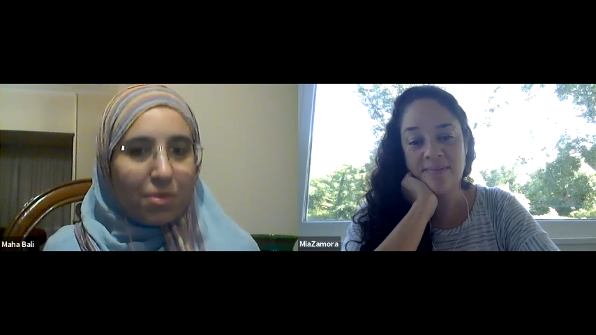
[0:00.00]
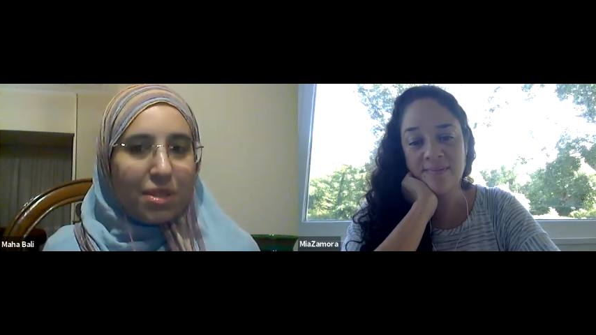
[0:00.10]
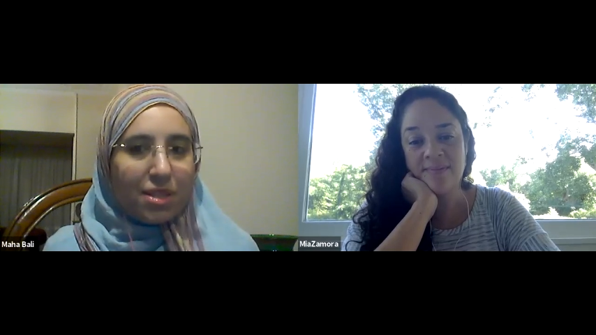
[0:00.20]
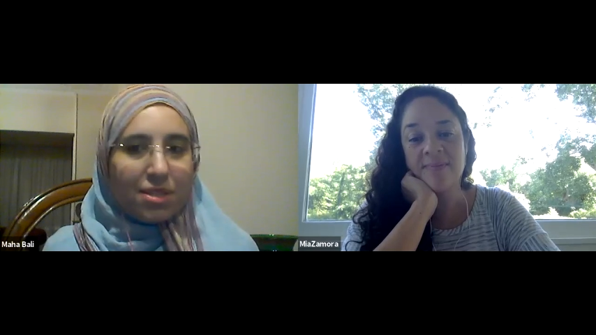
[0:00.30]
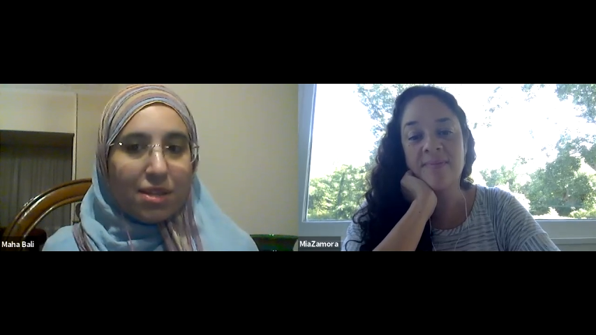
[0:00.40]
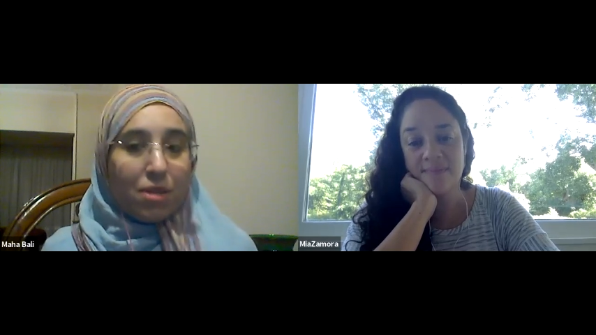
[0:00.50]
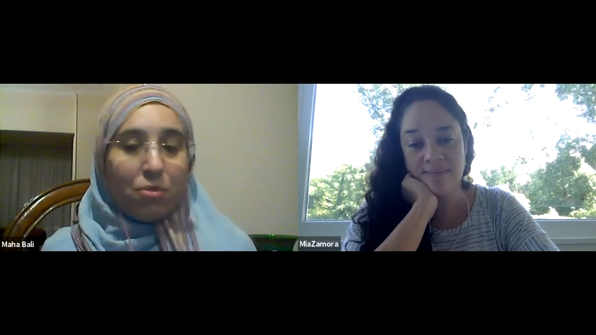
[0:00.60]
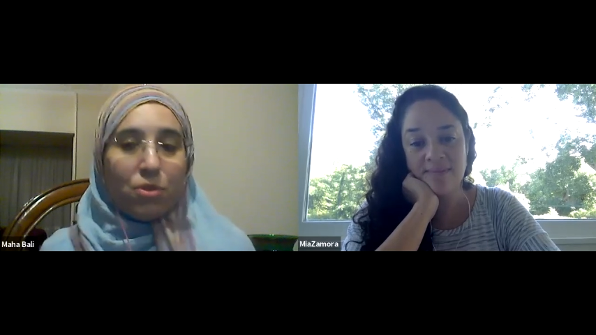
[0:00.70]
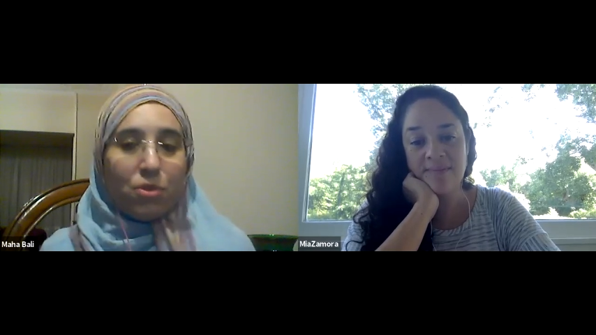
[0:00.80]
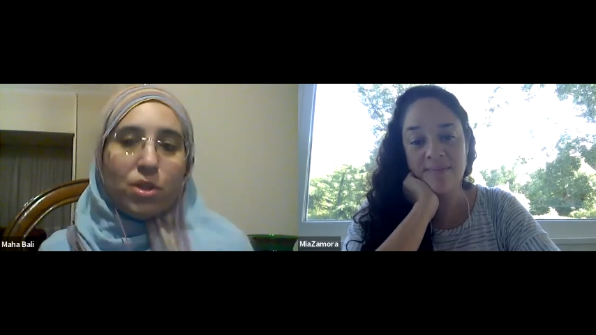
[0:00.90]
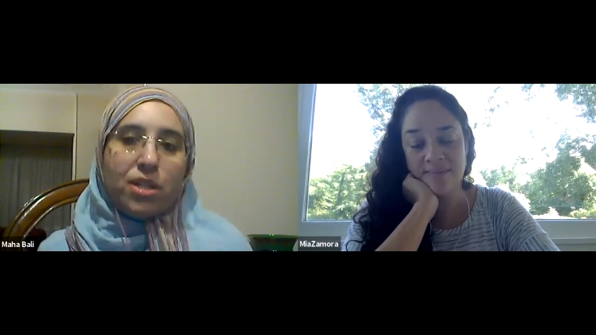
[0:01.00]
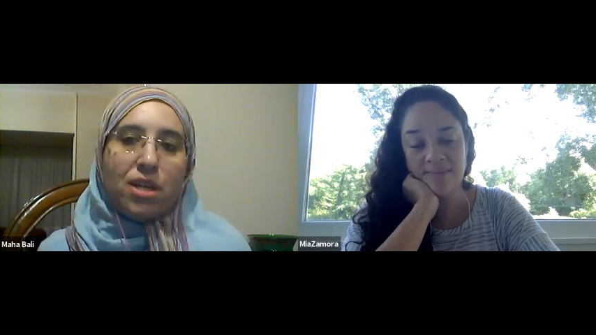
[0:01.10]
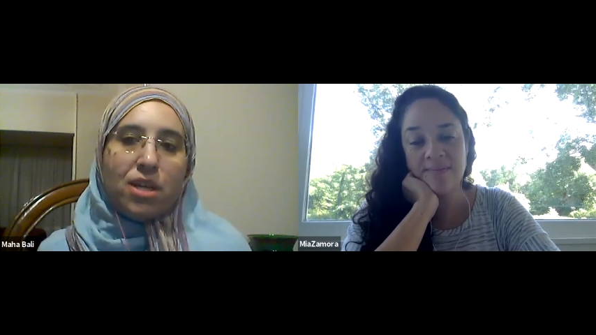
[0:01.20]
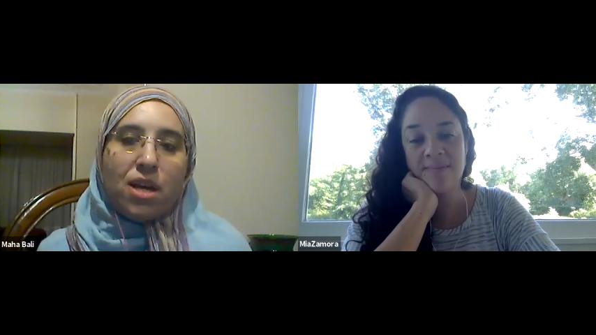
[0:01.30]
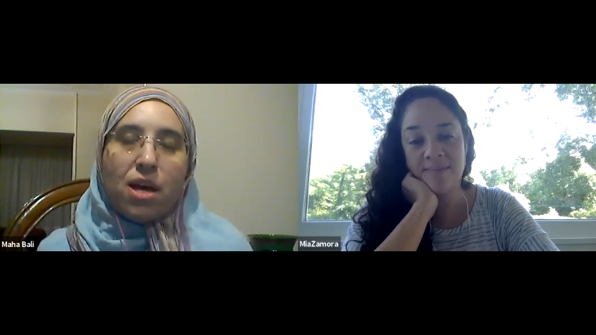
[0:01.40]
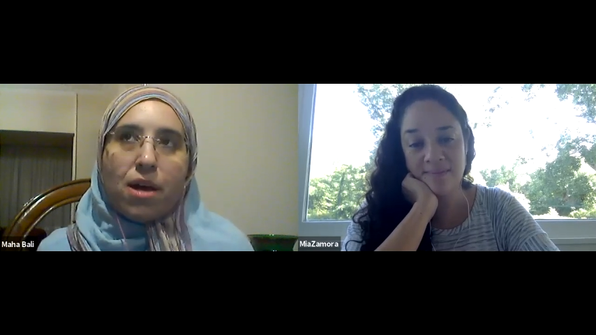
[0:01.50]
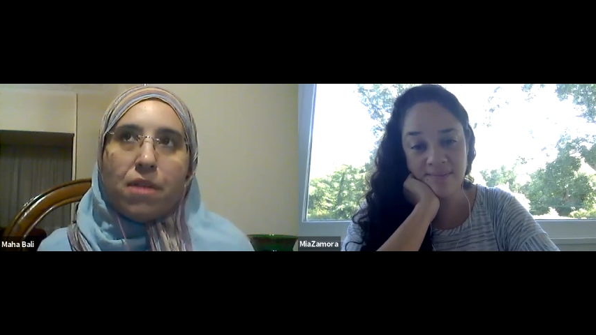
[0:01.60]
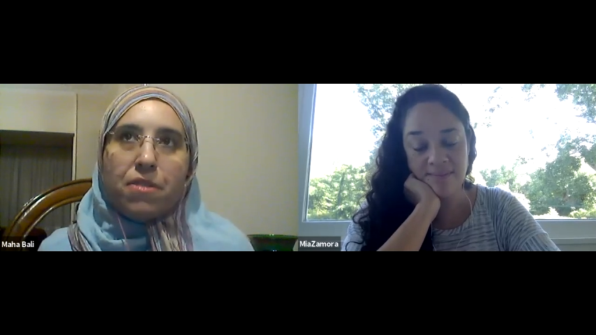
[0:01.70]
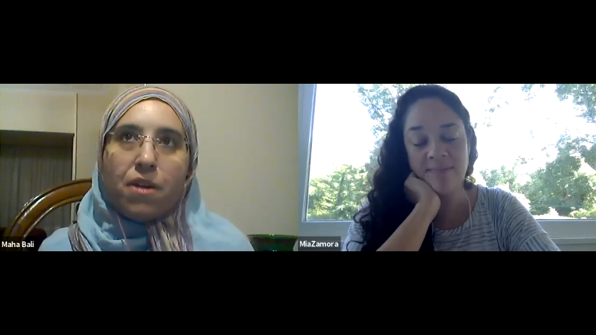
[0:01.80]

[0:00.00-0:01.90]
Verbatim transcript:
Speaker 1: and they stayed up for it. Mm-hmm.